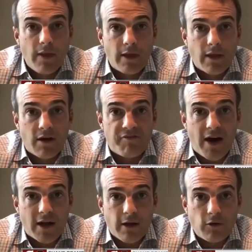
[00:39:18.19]
And then uh,
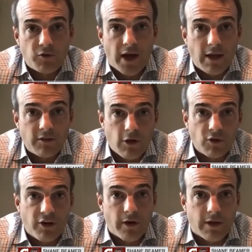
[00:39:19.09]
finally, our new tight ends
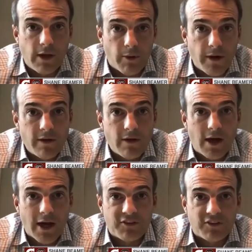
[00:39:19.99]
coach, Eric Kimrey.
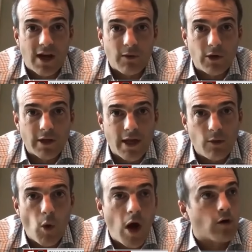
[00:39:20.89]
I guess it's not really
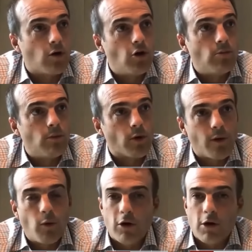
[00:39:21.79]
a welcome
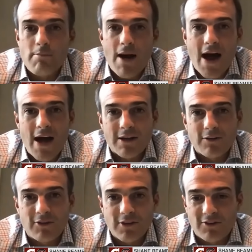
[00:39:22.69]
or a welcome back.
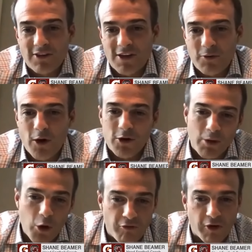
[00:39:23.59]
It's it's uh,
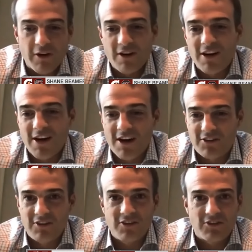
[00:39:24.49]
welcome over,
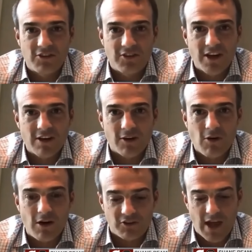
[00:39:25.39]
because uh, he's just heading
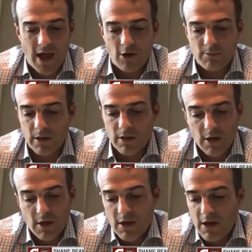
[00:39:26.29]
across town. But
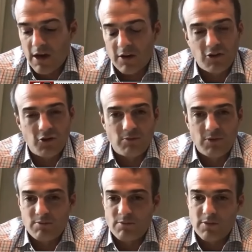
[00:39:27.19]
uh, you
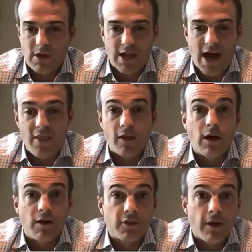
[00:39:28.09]
a guy that
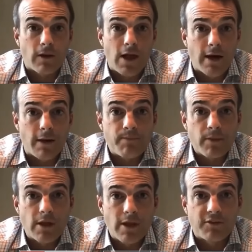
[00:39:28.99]
loves Carolina,
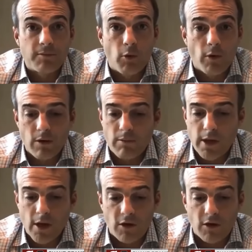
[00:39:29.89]
and that's important to me.